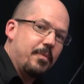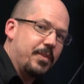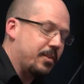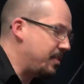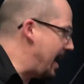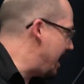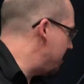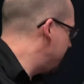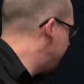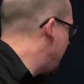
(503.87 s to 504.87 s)
the
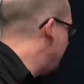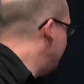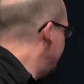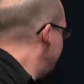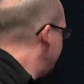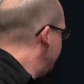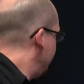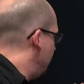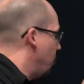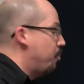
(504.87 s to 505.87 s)
same from
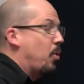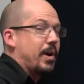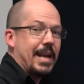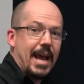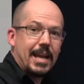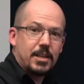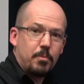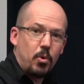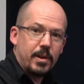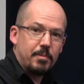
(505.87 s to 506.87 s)
point A to
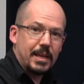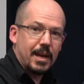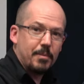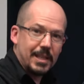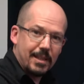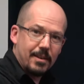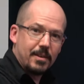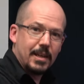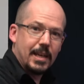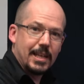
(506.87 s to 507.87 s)
point B. I mean,
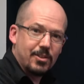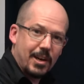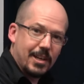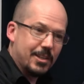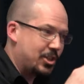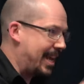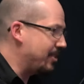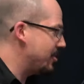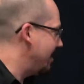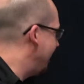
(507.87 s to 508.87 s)
it's not going to
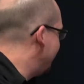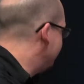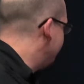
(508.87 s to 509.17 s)
change the levels